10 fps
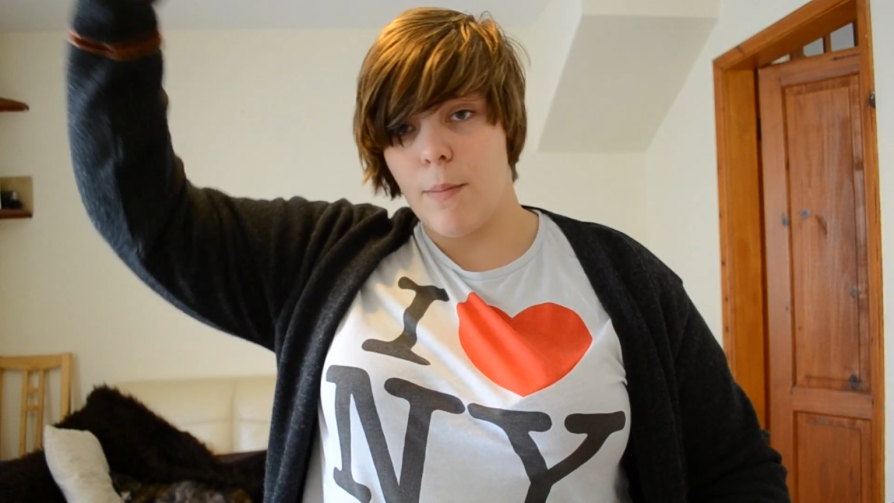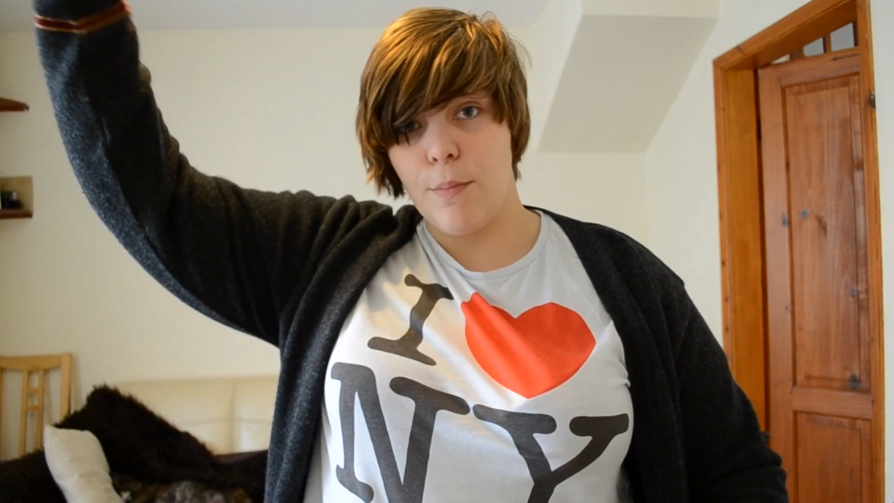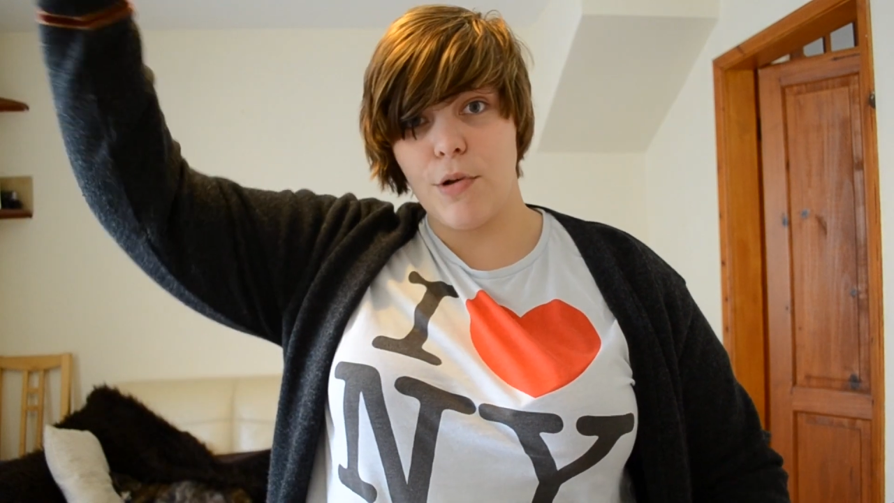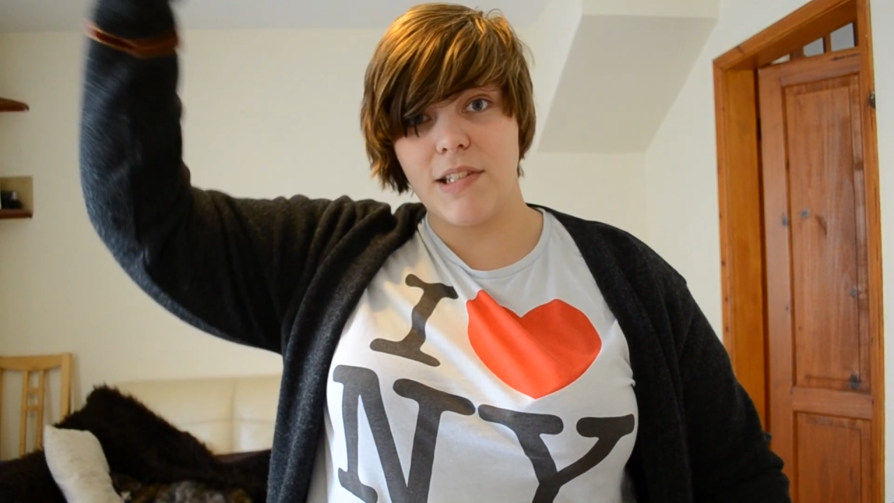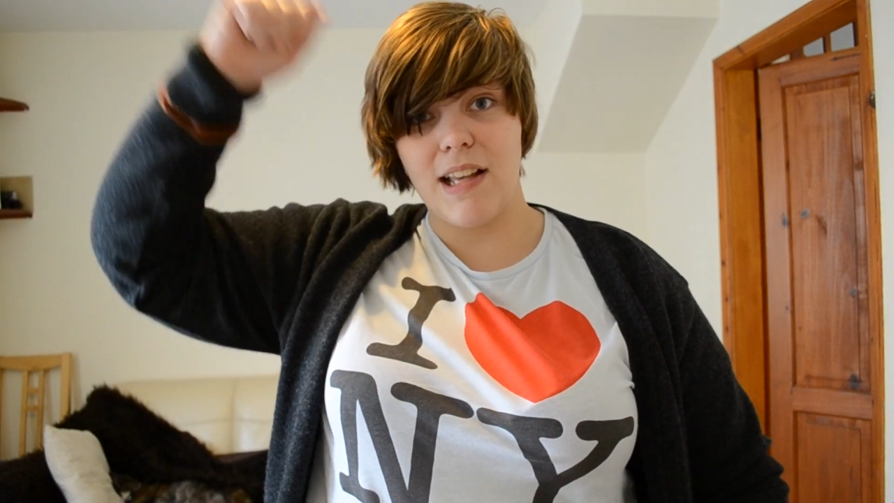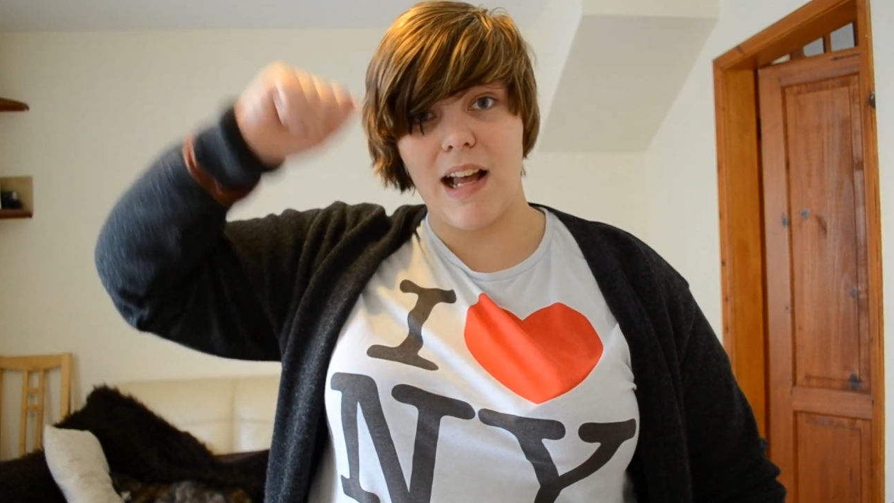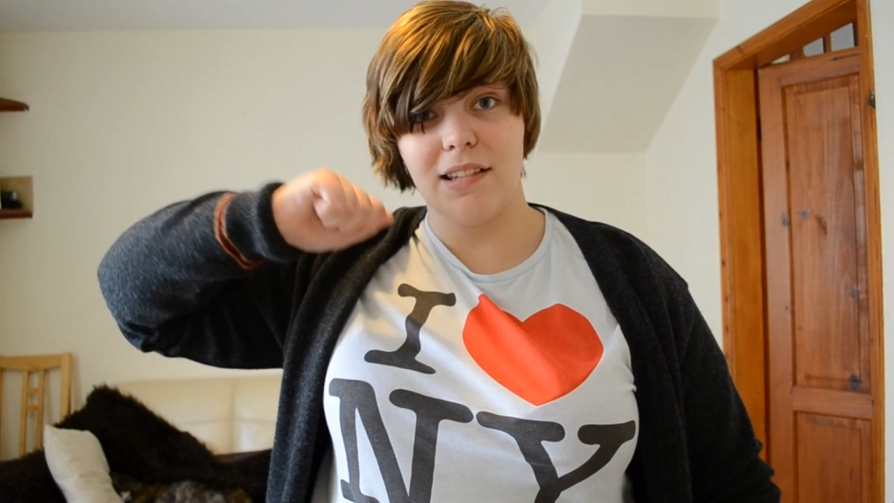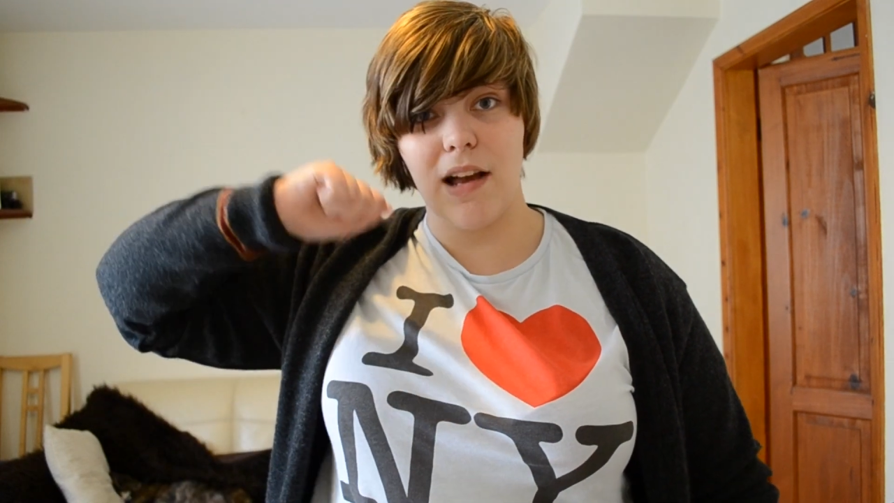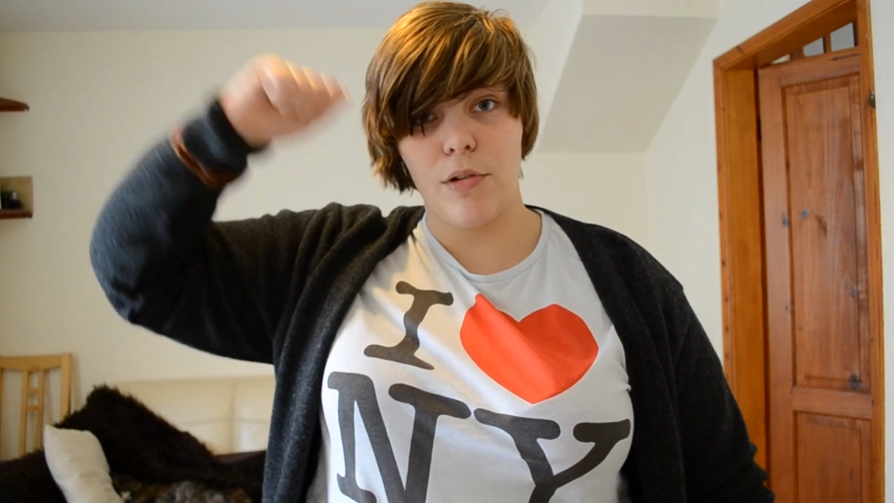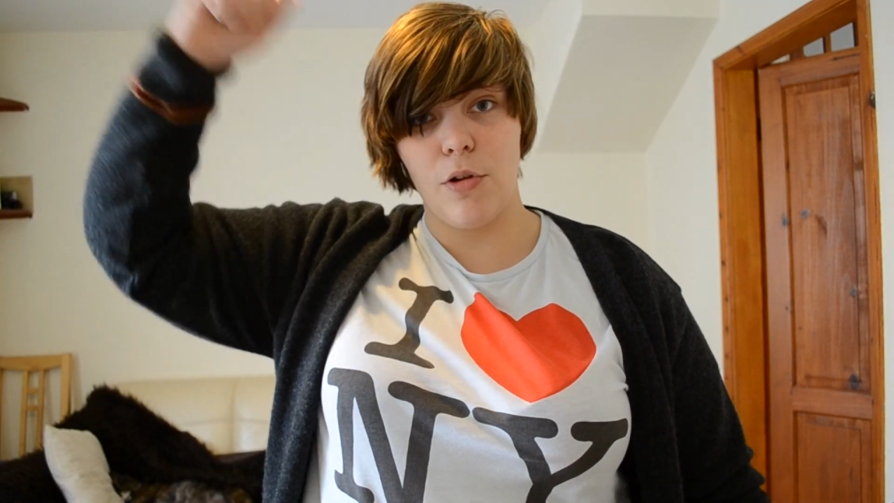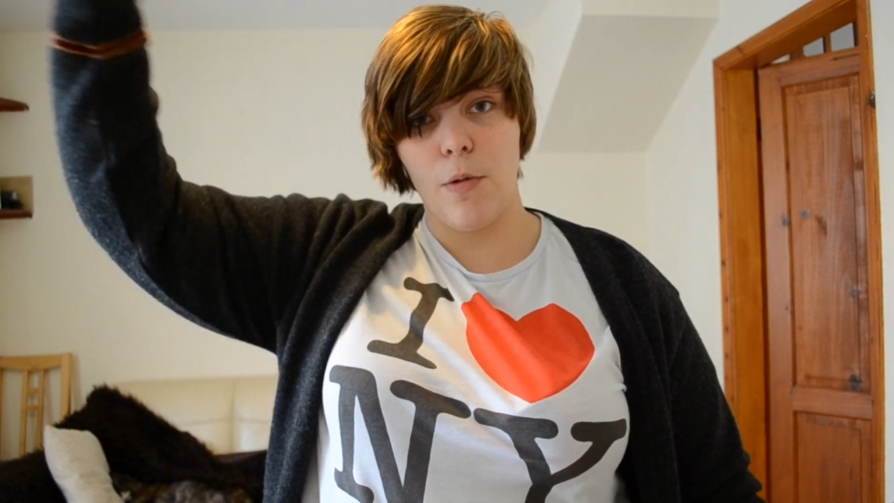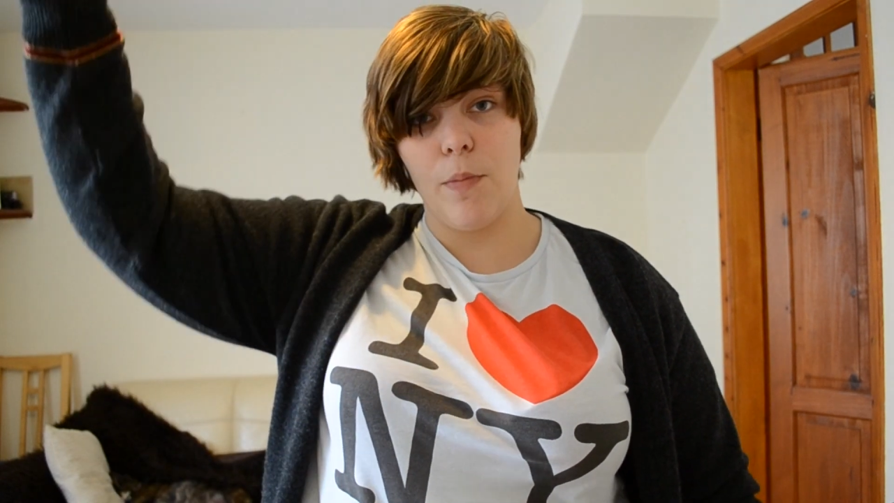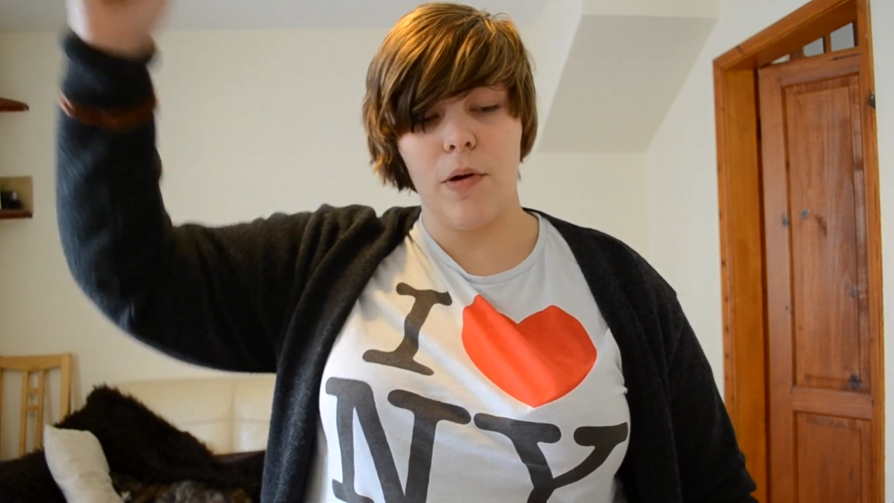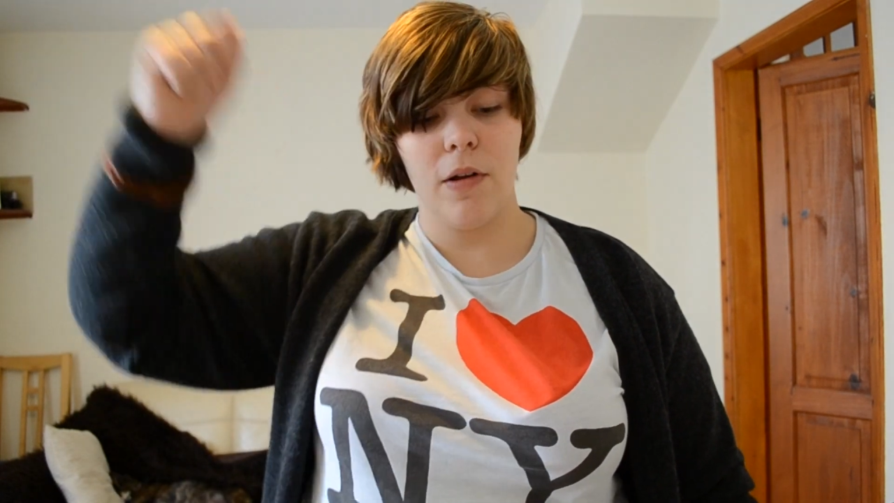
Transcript: puts his hat down and up.